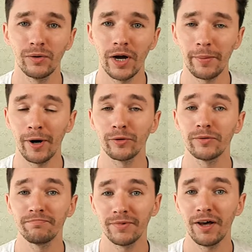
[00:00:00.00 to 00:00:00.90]
about
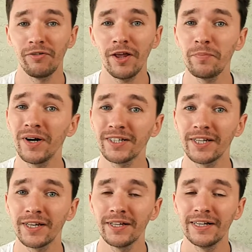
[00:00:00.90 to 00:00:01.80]
affiliate
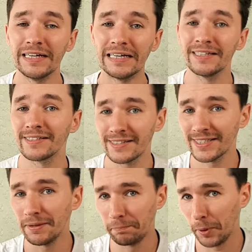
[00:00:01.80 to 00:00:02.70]
marketing is
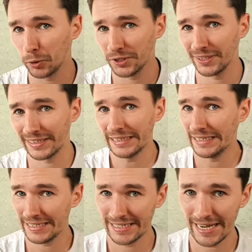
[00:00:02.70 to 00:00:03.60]
supposedly
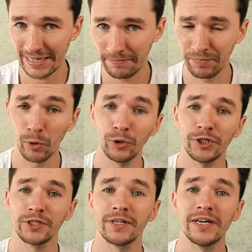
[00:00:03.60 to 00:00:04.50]
dead which
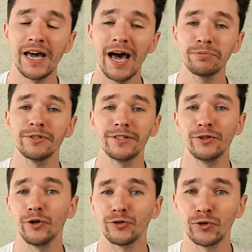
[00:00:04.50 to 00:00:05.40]
is absolutely
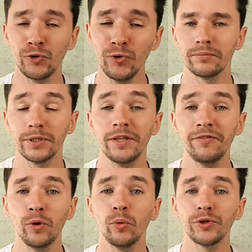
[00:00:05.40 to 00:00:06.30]
not true but
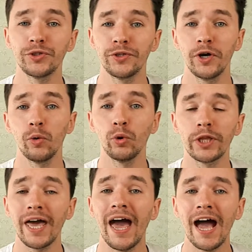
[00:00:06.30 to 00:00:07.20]
if you want to know what
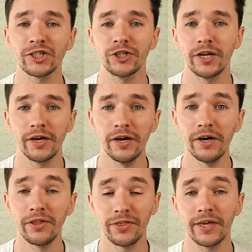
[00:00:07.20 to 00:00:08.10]
i actually
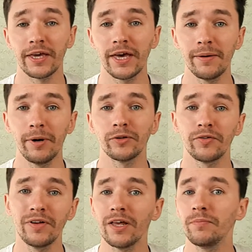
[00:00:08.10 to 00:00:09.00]
think about
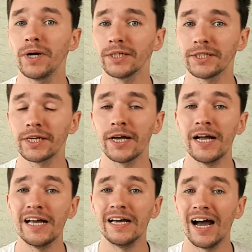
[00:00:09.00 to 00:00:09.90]
affiliate marketing
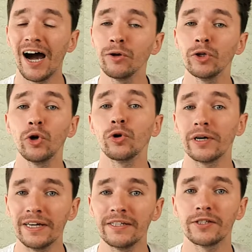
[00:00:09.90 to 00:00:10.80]
how long
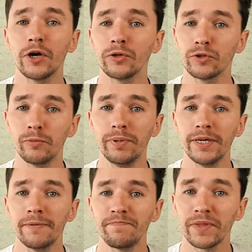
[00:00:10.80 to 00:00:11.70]
it's going to
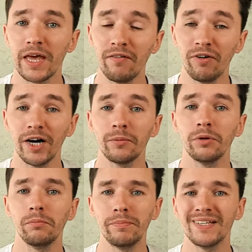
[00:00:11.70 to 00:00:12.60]
be a
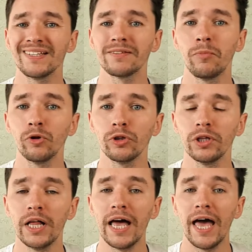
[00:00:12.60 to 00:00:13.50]
viable business
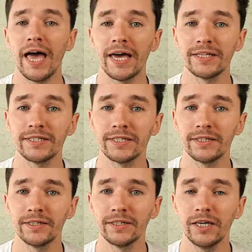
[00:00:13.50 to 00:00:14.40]
model and
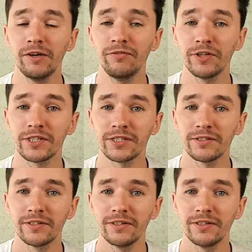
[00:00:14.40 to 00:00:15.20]
if it's